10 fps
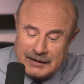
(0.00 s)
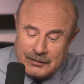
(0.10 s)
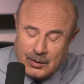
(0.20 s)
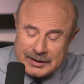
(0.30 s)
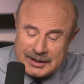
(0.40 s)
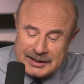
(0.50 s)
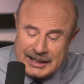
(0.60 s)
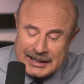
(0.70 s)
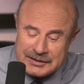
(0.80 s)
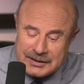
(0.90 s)
of what the
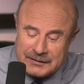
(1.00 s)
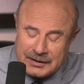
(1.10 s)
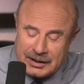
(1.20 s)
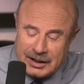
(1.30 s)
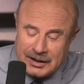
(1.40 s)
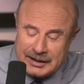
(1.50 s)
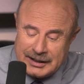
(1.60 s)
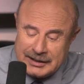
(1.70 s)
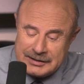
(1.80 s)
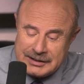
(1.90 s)
test of the law
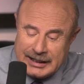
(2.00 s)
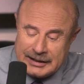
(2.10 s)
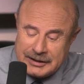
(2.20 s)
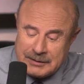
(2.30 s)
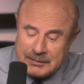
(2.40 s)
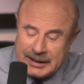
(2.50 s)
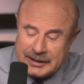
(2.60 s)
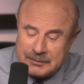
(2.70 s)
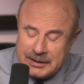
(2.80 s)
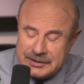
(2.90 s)
is, and can
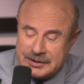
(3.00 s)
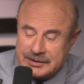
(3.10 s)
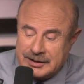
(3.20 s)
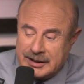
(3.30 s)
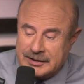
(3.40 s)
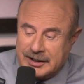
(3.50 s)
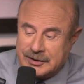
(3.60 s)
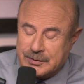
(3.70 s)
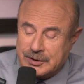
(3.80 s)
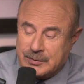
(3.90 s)
make admissions against
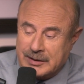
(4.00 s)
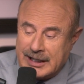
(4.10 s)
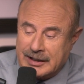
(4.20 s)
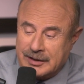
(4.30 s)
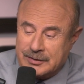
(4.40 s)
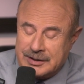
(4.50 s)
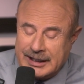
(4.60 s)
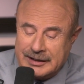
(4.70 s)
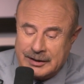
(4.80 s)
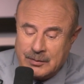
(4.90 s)
interest without
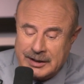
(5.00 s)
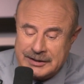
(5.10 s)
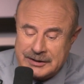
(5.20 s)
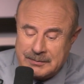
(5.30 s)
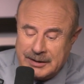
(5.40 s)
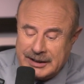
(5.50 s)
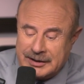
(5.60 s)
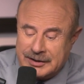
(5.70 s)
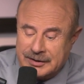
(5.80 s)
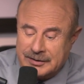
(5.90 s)
understanding what he's
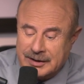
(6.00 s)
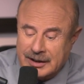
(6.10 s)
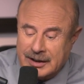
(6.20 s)
admitting to